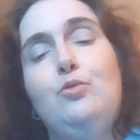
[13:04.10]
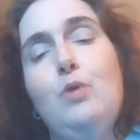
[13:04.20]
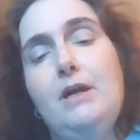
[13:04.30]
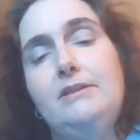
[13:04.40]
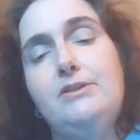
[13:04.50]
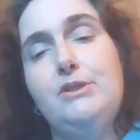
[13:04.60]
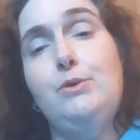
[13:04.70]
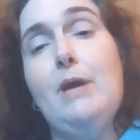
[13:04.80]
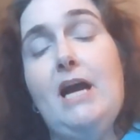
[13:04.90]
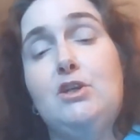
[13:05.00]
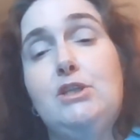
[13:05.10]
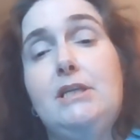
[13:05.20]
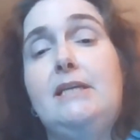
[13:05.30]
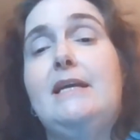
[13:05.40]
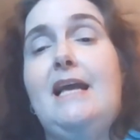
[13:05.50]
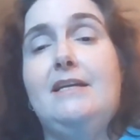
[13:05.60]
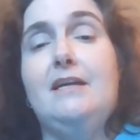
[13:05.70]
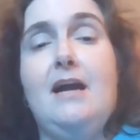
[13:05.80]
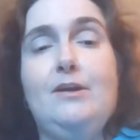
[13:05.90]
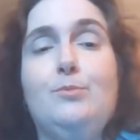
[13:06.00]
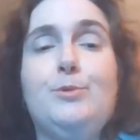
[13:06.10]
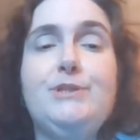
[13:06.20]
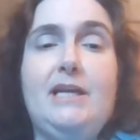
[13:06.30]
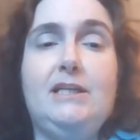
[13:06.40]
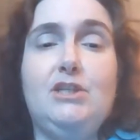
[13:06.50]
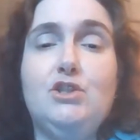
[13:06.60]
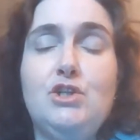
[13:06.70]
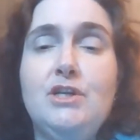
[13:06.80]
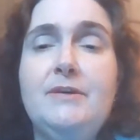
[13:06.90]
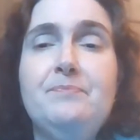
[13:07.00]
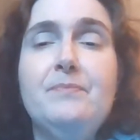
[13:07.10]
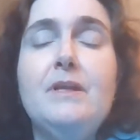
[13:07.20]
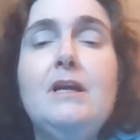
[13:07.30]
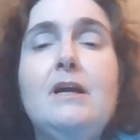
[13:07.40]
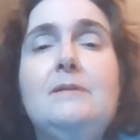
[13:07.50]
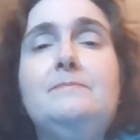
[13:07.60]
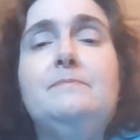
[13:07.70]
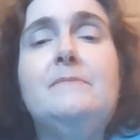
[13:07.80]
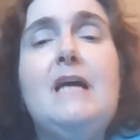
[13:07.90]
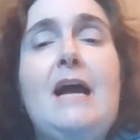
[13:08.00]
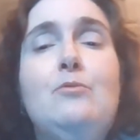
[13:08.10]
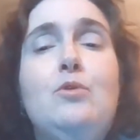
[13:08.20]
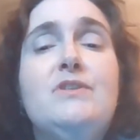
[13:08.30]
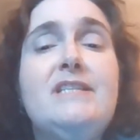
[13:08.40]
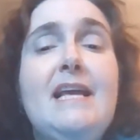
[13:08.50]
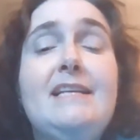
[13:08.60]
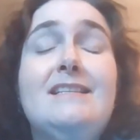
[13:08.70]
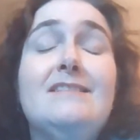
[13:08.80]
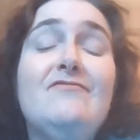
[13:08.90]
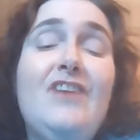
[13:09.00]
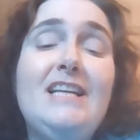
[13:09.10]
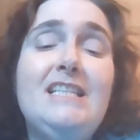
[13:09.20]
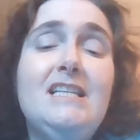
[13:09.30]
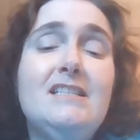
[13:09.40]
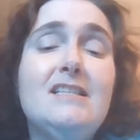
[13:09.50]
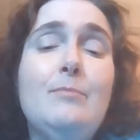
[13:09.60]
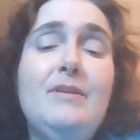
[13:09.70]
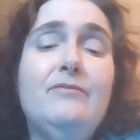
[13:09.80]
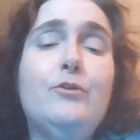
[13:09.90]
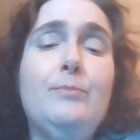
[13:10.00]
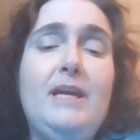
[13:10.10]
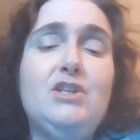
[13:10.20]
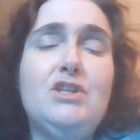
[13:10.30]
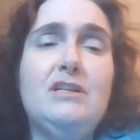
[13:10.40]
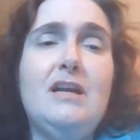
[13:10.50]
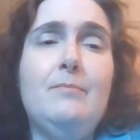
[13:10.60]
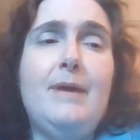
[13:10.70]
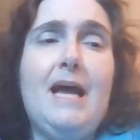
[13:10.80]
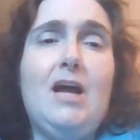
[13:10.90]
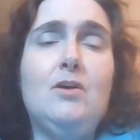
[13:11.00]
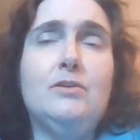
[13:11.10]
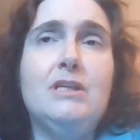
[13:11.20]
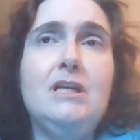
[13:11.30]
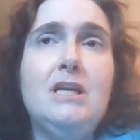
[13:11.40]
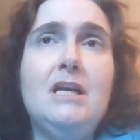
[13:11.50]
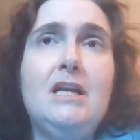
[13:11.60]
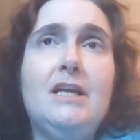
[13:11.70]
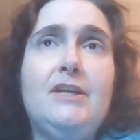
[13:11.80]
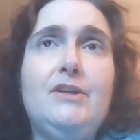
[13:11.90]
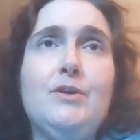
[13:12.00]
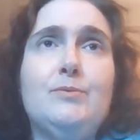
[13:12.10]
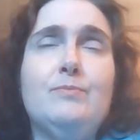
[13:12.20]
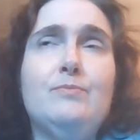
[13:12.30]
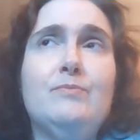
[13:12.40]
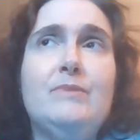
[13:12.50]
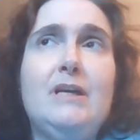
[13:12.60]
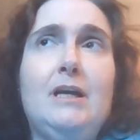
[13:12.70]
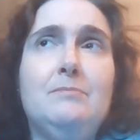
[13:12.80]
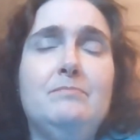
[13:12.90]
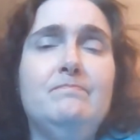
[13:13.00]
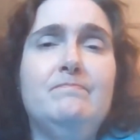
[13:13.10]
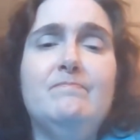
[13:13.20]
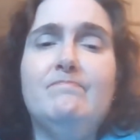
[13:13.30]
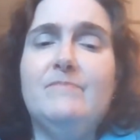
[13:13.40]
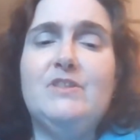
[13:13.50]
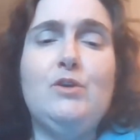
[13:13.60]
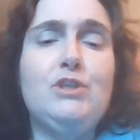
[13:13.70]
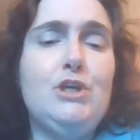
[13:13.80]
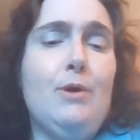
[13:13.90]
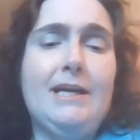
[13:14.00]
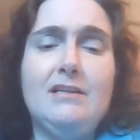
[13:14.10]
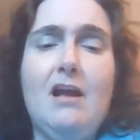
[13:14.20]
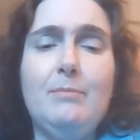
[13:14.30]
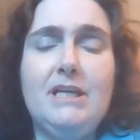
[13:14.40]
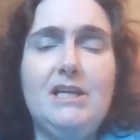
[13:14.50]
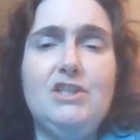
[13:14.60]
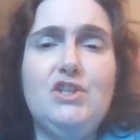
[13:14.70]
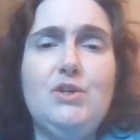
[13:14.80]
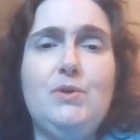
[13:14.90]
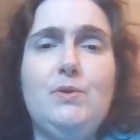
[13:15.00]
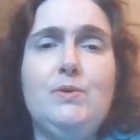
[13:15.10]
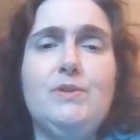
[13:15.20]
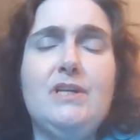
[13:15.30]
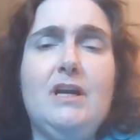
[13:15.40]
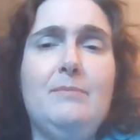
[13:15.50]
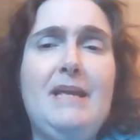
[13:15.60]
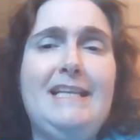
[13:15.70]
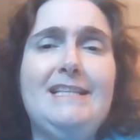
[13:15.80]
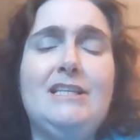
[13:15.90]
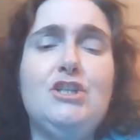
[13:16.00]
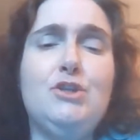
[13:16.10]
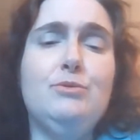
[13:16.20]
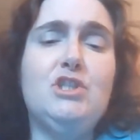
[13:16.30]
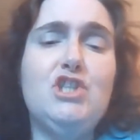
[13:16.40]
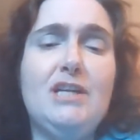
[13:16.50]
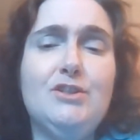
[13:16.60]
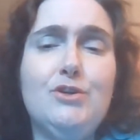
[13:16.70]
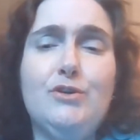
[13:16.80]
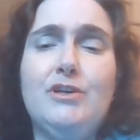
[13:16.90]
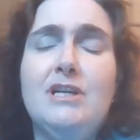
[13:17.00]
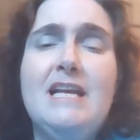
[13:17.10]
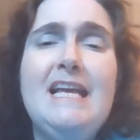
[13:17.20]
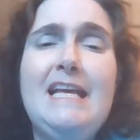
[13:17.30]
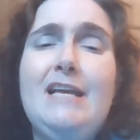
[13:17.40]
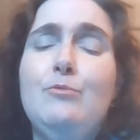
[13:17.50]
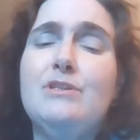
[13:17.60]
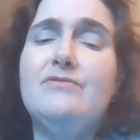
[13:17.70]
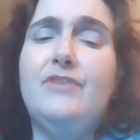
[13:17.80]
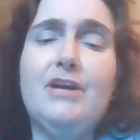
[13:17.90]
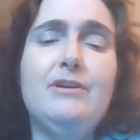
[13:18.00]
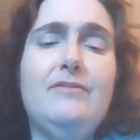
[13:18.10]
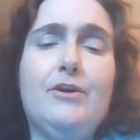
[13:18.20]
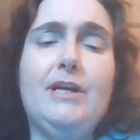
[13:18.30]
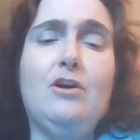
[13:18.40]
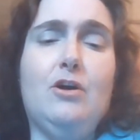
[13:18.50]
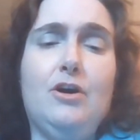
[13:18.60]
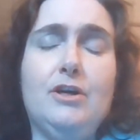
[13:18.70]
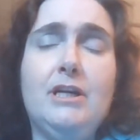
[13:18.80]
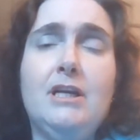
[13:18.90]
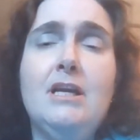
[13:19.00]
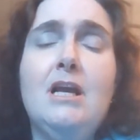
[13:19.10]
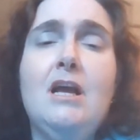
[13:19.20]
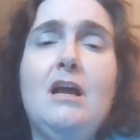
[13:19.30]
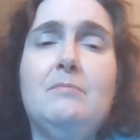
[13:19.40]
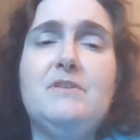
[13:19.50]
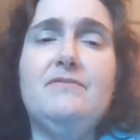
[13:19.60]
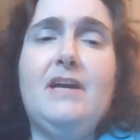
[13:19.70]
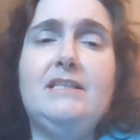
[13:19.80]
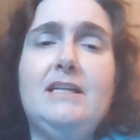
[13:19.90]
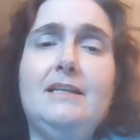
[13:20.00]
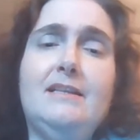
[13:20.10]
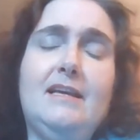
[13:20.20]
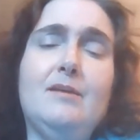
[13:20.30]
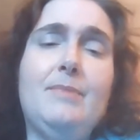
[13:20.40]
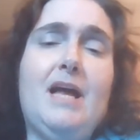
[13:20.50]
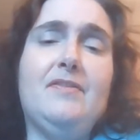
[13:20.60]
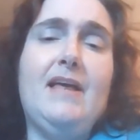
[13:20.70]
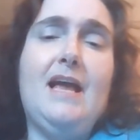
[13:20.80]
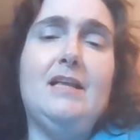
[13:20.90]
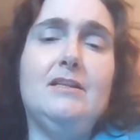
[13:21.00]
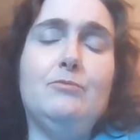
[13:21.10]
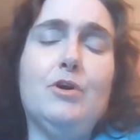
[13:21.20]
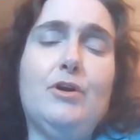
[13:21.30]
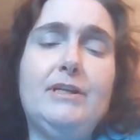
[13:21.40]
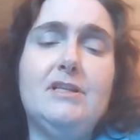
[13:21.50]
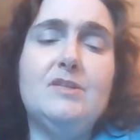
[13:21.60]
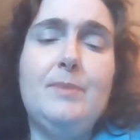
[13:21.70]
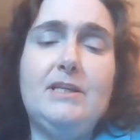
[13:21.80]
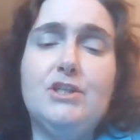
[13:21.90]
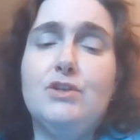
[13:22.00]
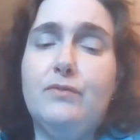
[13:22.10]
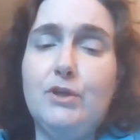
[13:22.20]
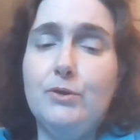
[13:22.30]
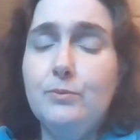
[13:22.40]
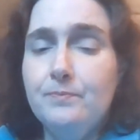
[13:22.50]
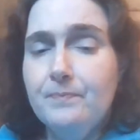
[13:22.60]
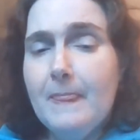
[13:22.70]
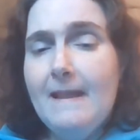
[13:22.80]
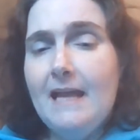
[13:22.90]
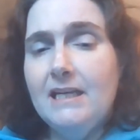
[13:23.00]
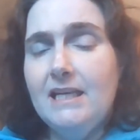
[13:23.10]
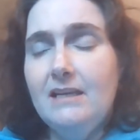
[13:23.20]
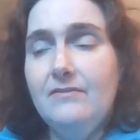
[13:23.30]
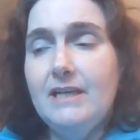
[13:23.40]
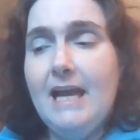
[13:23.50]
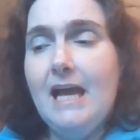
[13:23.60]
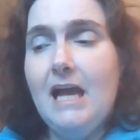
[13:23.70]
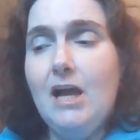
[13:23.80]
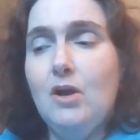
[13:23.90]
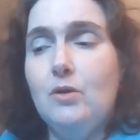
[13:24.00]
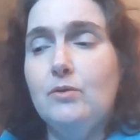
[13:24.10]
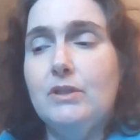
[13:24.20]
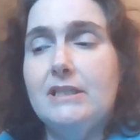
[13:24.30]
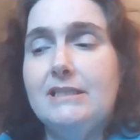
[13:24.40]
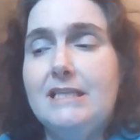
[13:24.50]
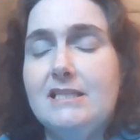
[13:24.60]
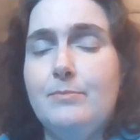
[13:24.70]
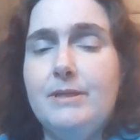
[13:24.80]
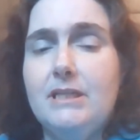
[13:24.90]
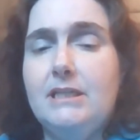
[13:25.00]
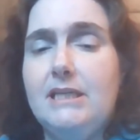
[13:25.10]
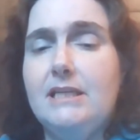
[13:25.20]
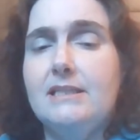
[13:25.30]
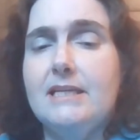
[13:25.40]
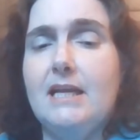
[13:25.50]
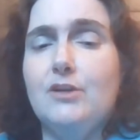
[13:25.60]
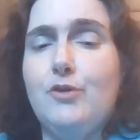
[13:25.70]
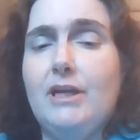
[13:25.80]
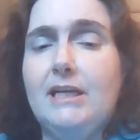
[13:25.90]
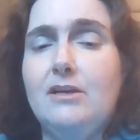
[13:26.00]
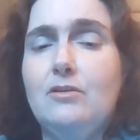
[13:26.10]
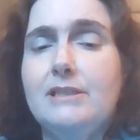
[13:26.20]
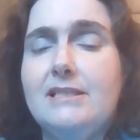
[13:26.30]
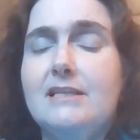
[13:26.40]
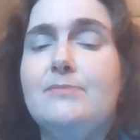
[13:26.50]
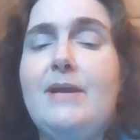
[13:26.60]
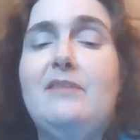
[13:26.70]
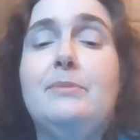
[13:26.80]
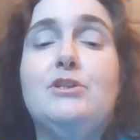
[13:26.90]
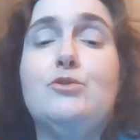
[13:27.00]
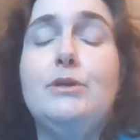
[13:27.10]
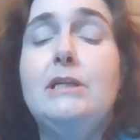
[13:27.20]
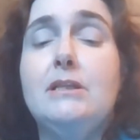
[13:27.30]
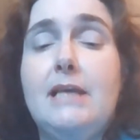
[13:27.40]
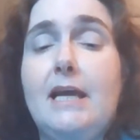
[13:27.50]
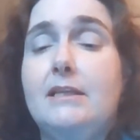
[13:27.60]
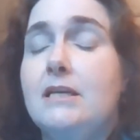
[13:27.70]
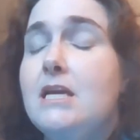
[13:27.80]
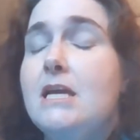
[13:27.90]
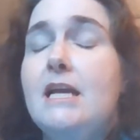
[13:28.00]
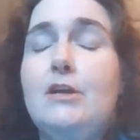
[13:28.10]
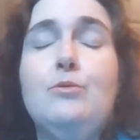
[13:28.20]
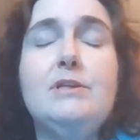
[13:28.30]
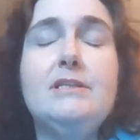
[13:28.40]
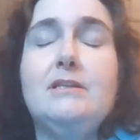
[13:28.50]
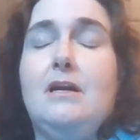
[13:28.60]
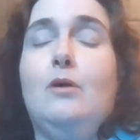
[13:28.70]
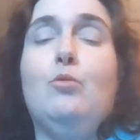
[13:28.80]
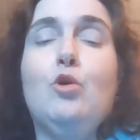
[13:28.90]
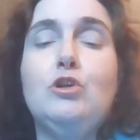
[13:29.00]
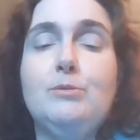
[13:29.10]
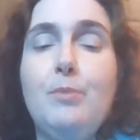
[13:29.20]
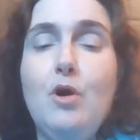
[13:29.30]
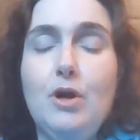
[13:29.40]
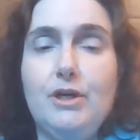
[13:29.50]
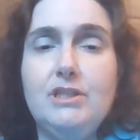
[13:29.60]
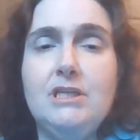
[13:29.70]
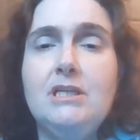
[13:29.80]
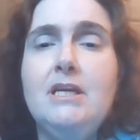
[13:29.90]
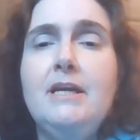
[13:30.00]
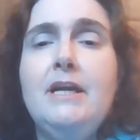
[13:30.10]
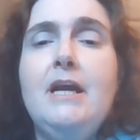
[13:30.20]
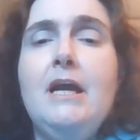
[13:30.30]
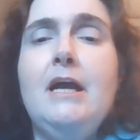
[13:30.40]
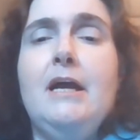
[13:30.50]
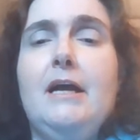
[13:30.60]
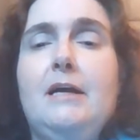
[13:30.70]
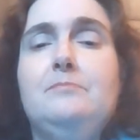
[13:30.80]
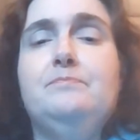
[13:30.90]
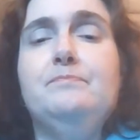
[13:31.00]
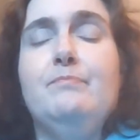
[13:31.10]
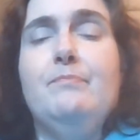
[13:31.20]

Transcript: ones who actually had a higher percentage. Um, I will say finding some information about, you know, um, socioeconomic issues, um, anything to do with gender, it was very, very hard um, to find anything about that regarding the Spanish flu. And even how disabilities and chronic illnesses may have been treated then, it was a world apart. Um,